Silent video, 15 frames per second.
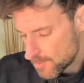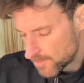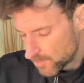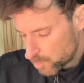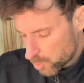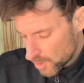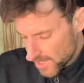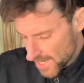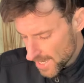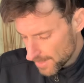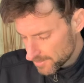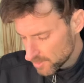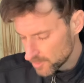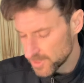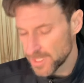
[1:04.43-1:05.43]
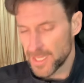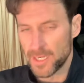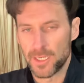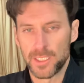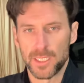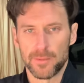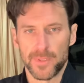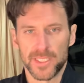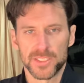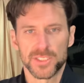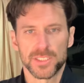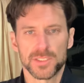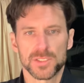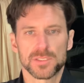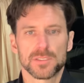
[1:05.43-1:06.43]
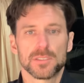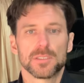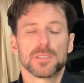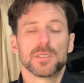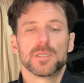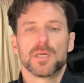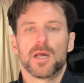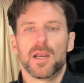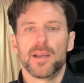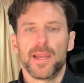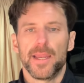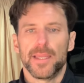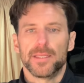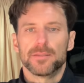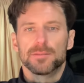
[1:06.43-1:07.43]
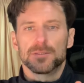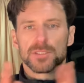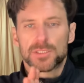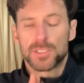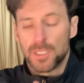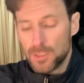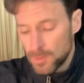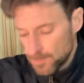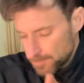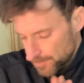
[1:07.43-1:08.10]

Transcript: what happened with Nano Dimensions? All right. So